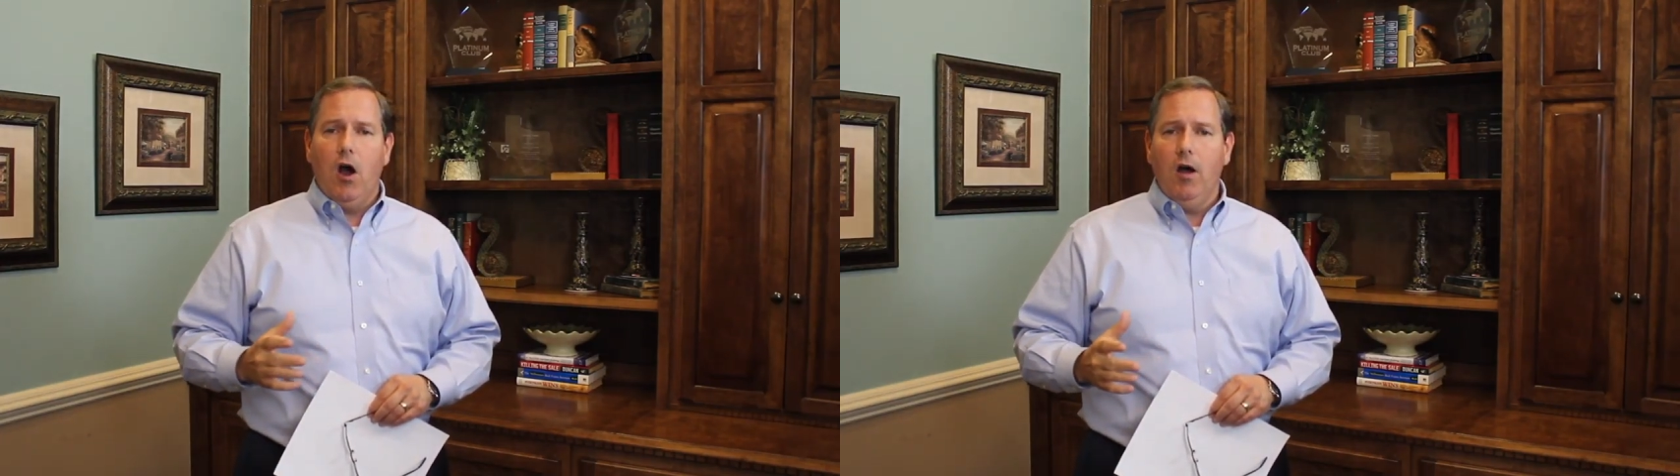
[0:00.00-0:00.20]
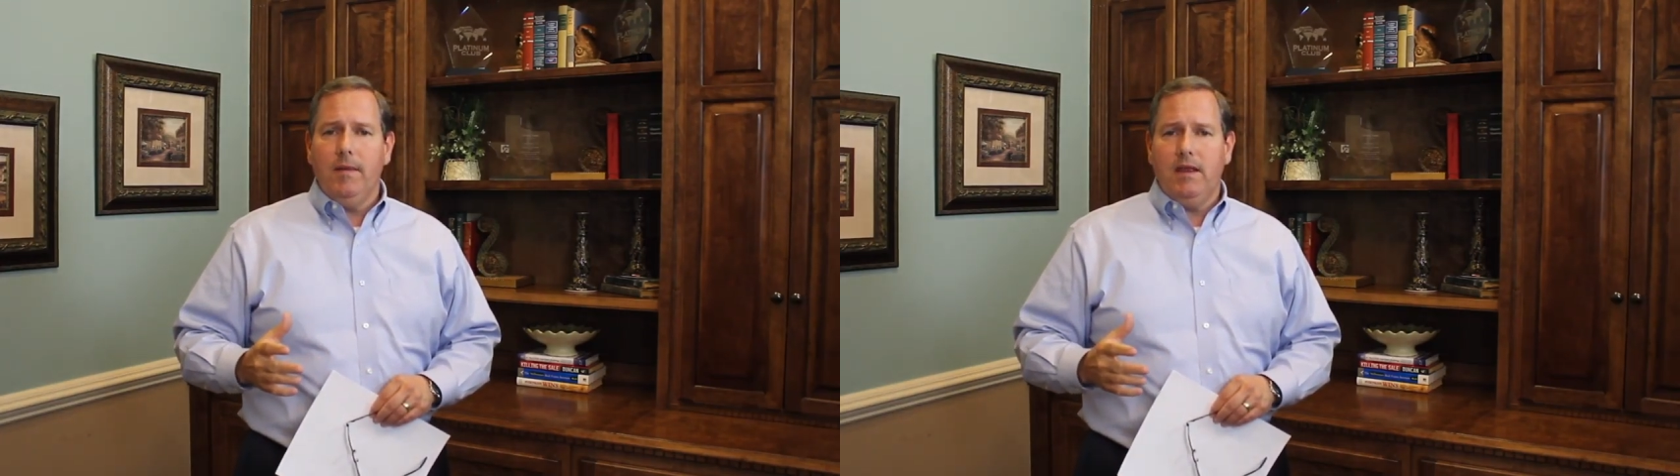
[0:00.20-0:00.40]

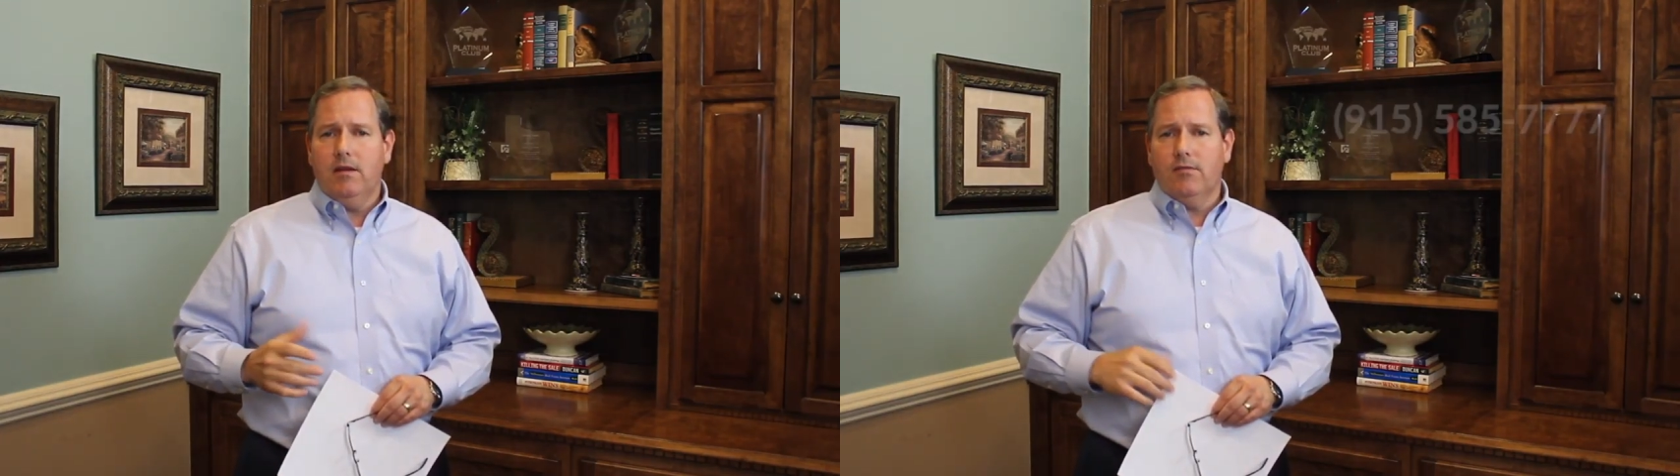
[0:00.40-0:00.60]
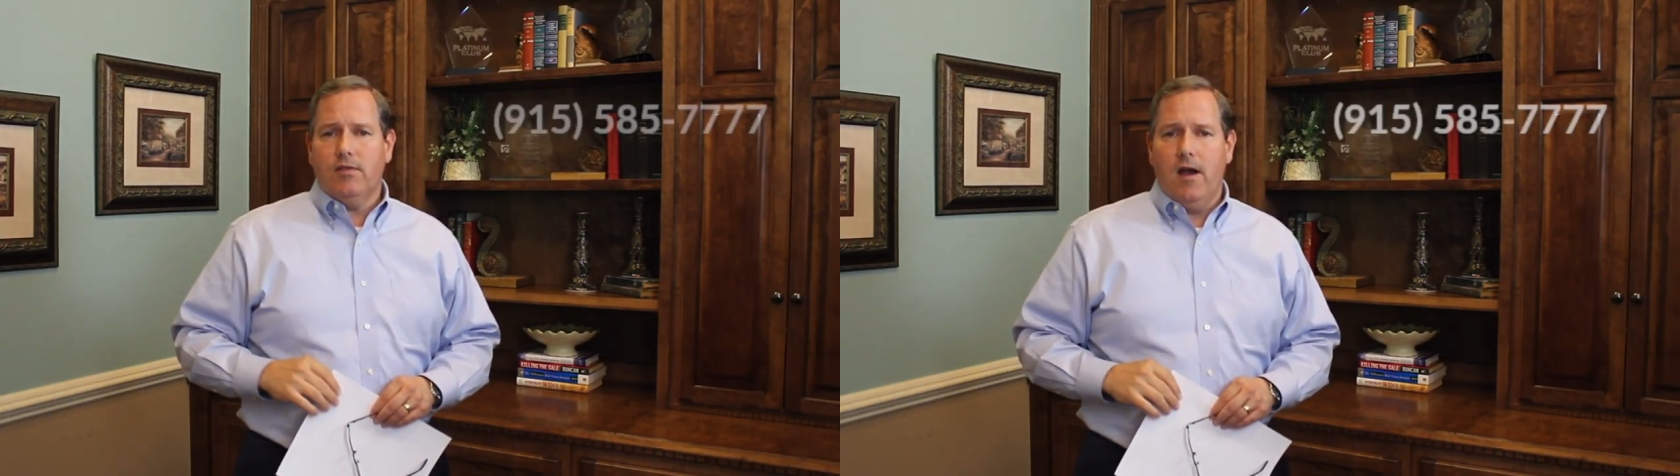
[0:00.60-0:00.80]
Call me
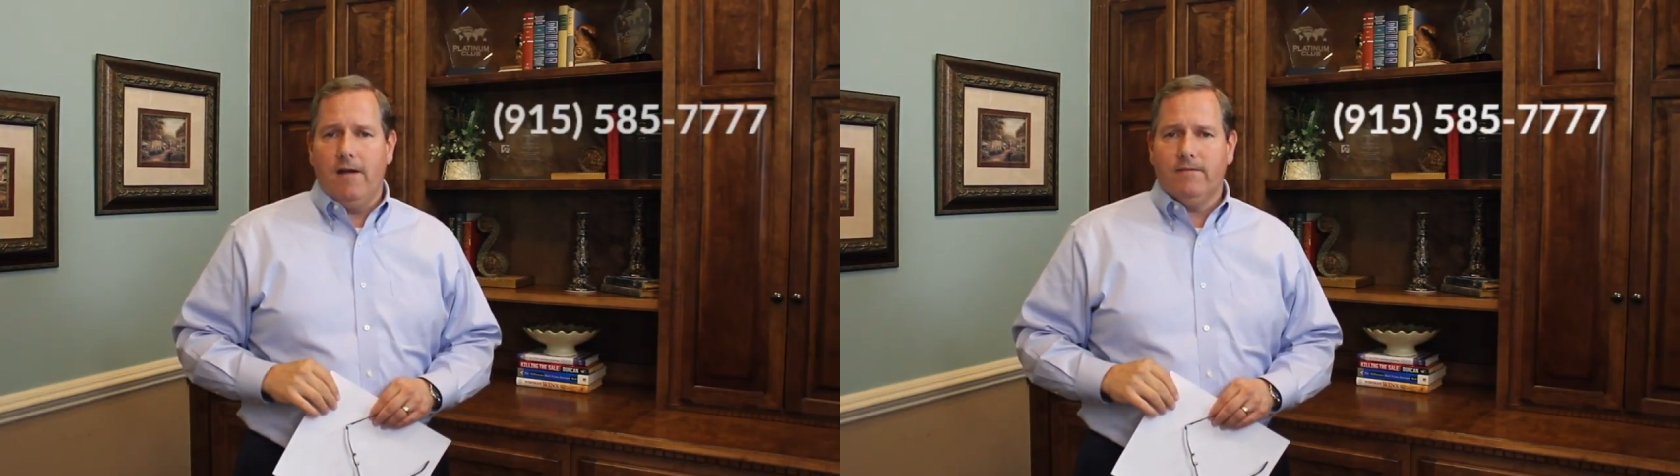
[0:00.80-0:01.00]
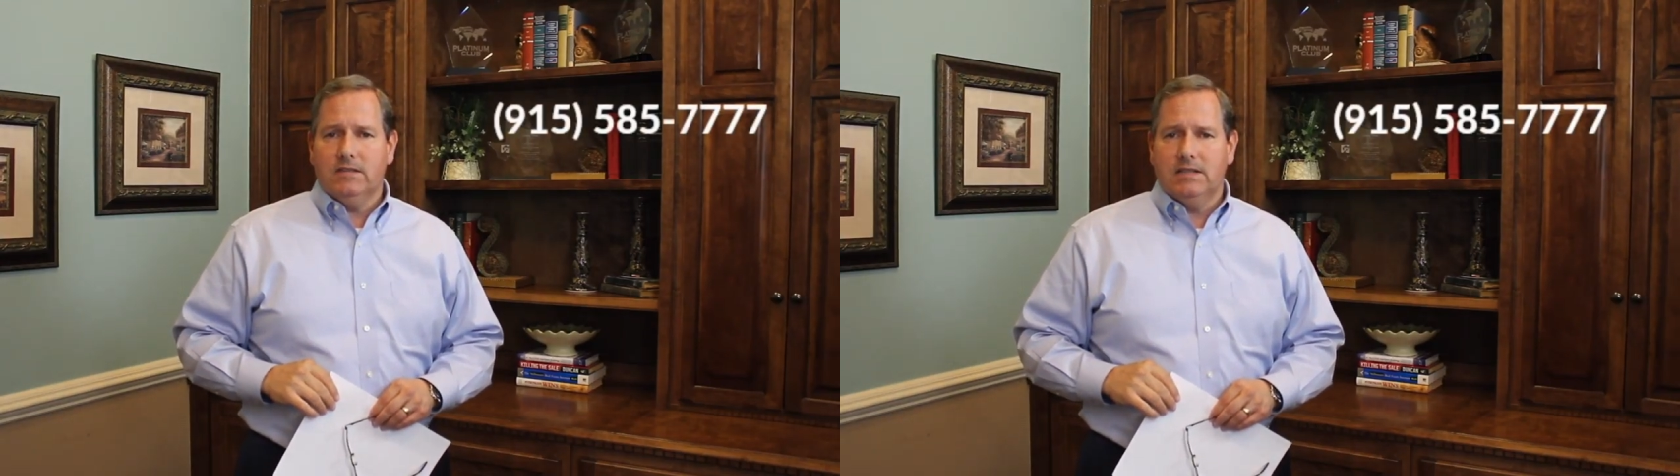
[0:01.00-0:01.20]
here at the
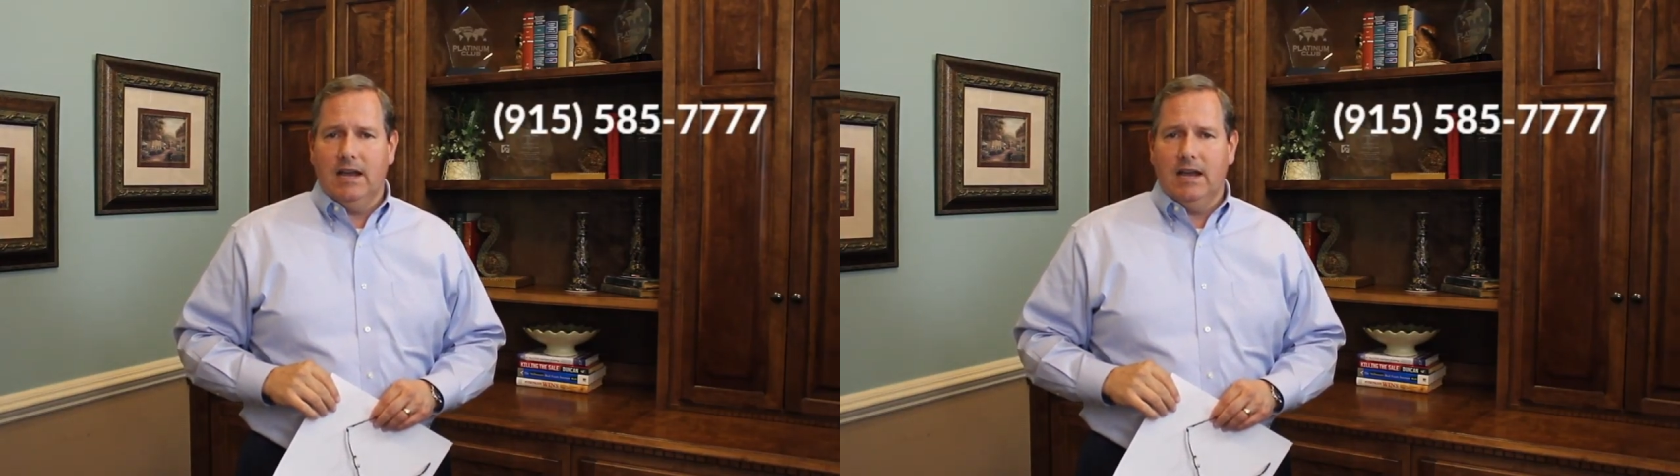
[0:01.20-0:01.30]
office,